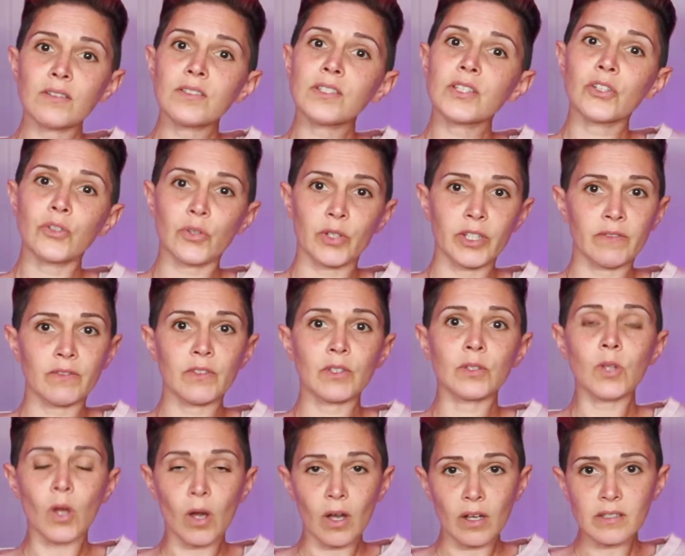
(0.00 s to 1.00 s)
to grieve the
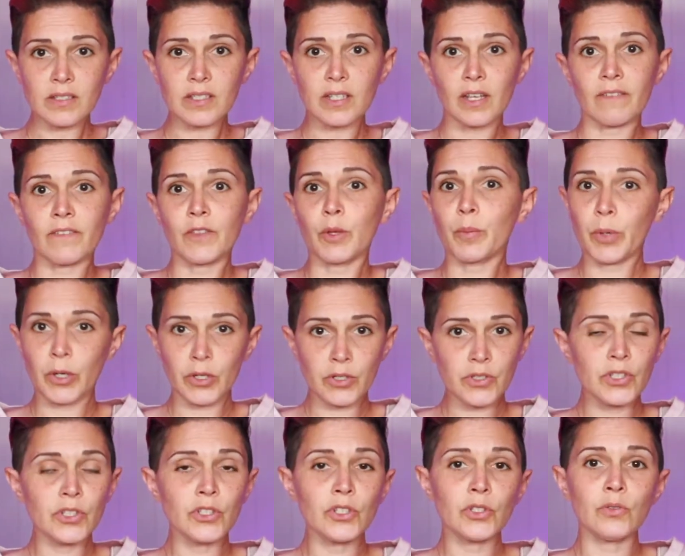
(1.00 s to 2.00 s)
loss of the
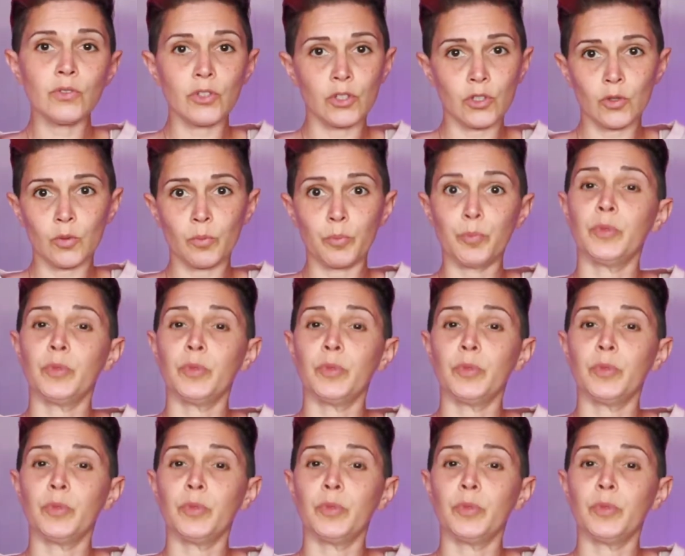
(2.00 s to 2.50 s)
person you knew